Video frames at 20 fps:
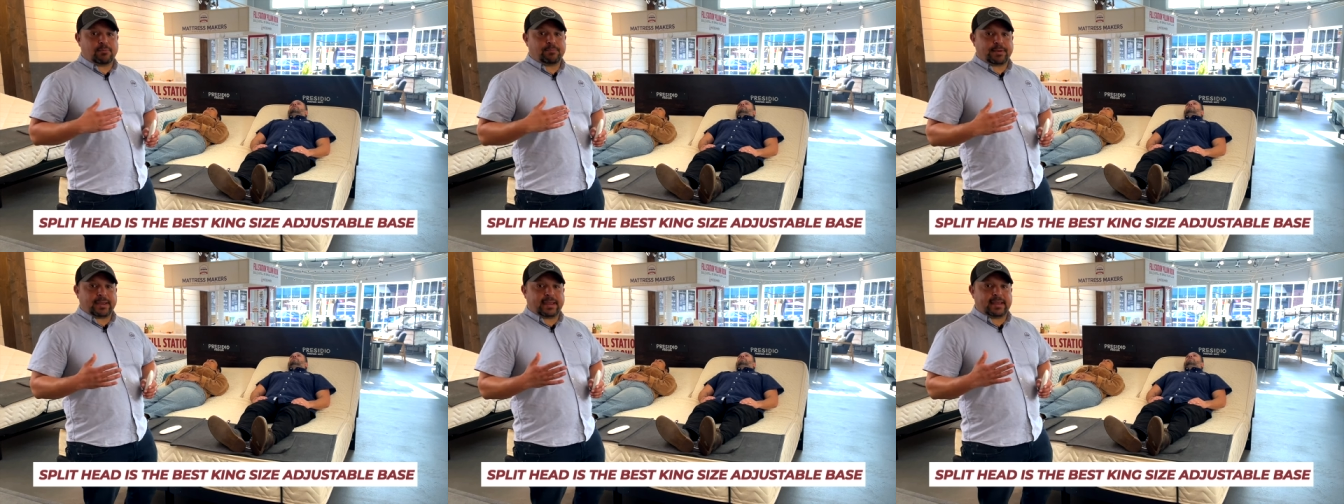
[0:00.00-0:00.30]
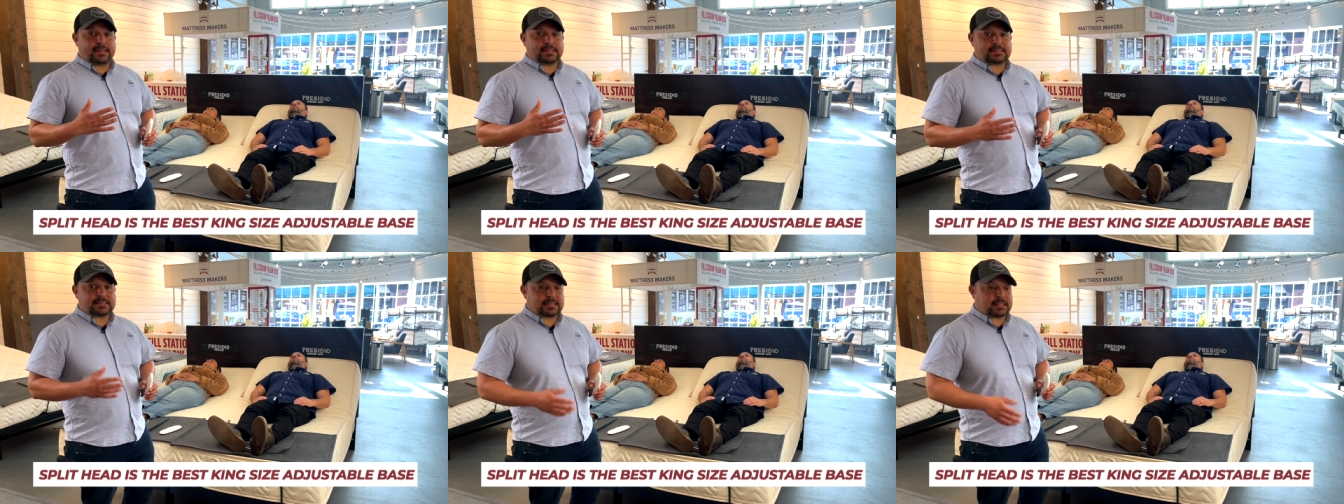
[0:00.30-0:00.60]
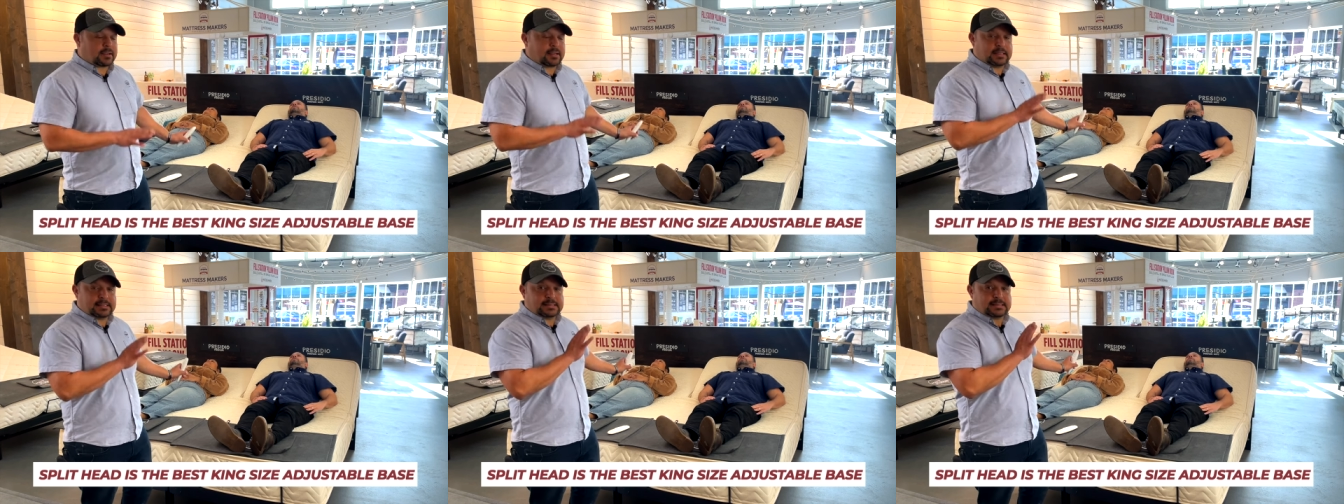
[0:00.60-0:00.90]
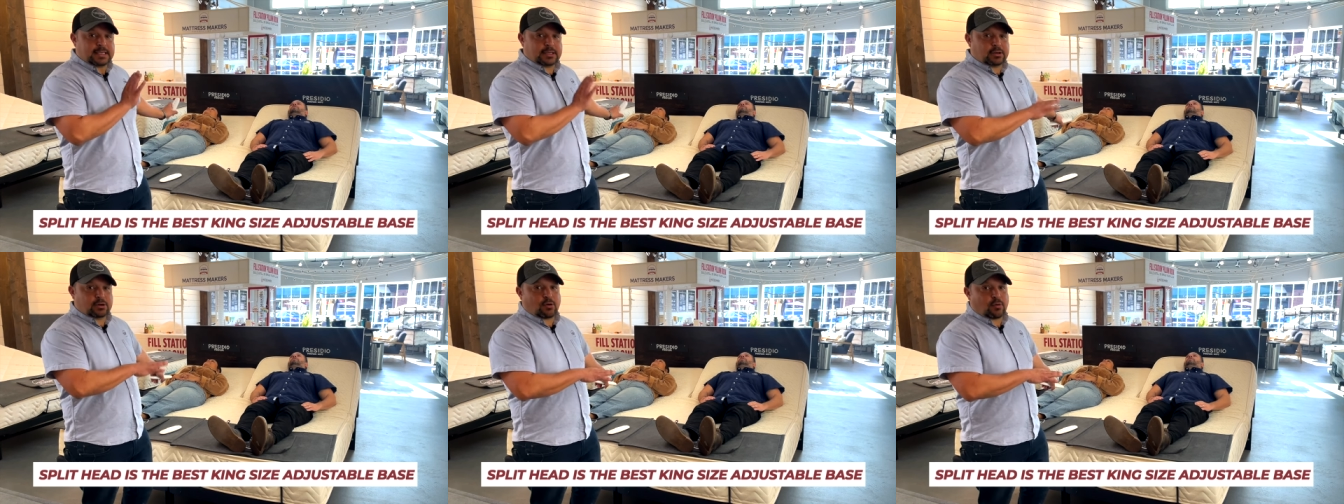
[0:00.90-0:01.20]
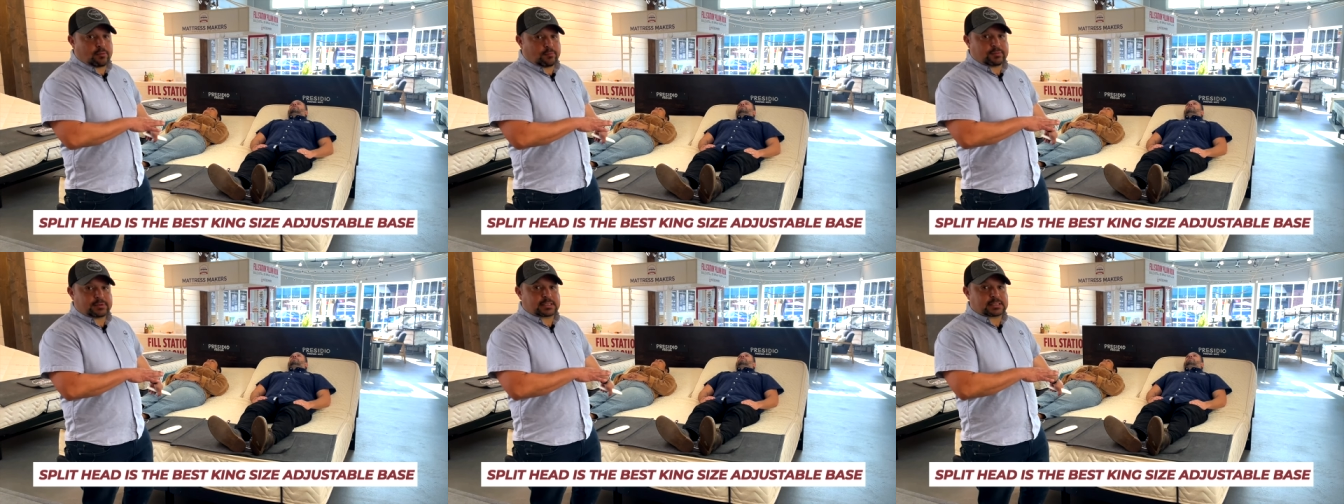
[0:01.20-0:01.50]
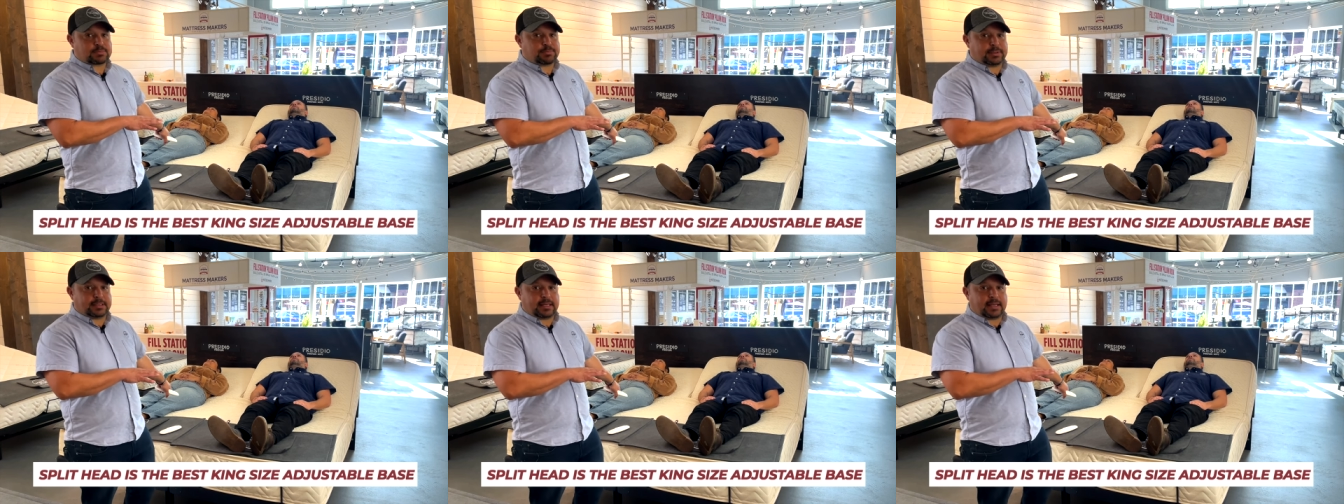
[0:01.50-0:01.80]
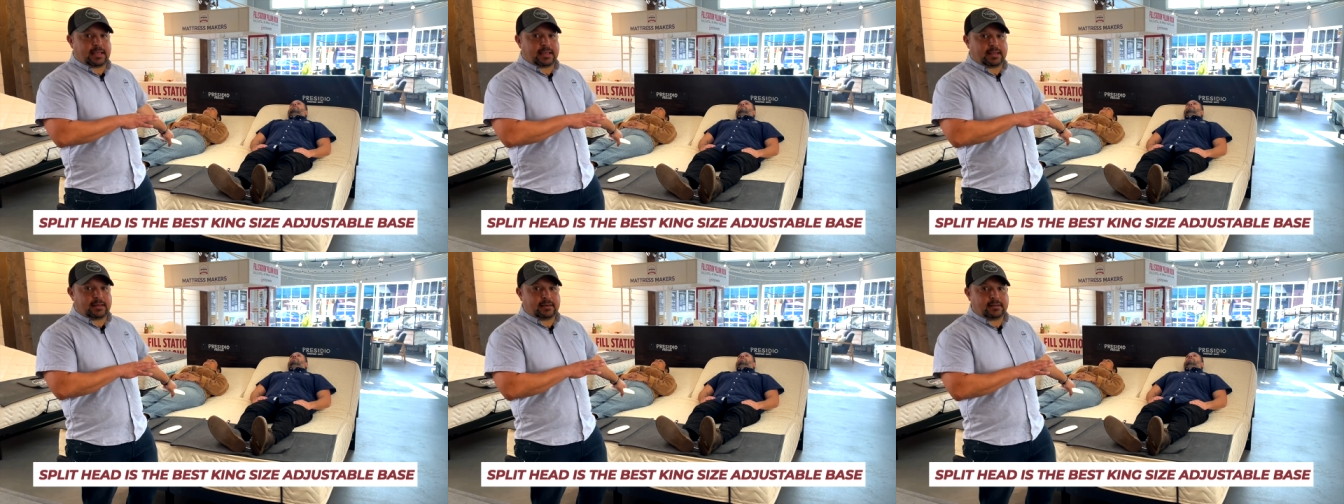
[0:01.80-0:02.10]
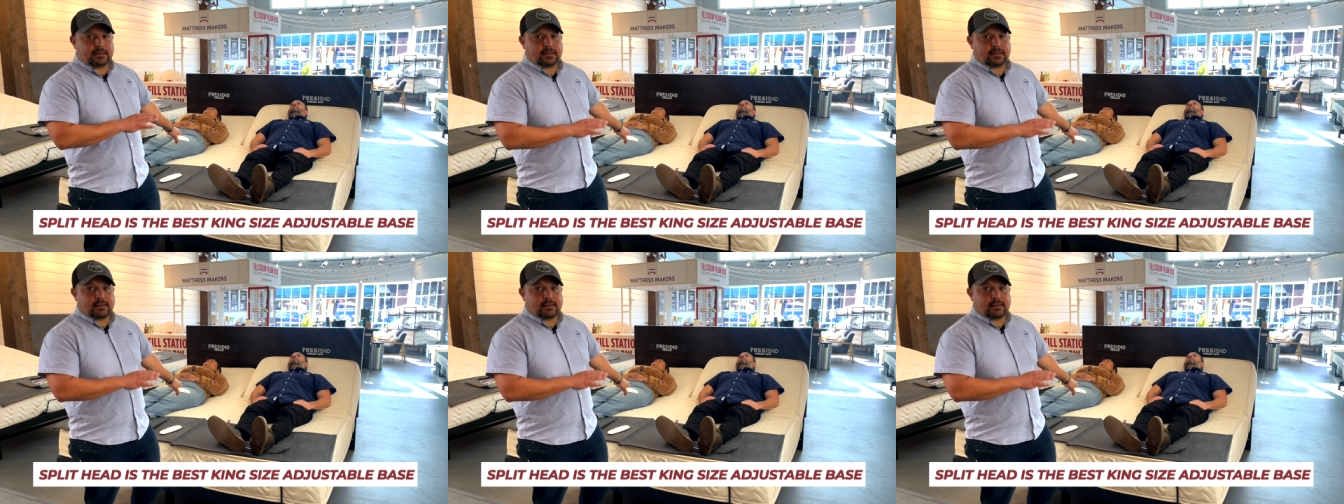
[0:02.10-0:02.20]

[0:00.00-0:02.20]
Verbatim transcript: base, consider going with the split head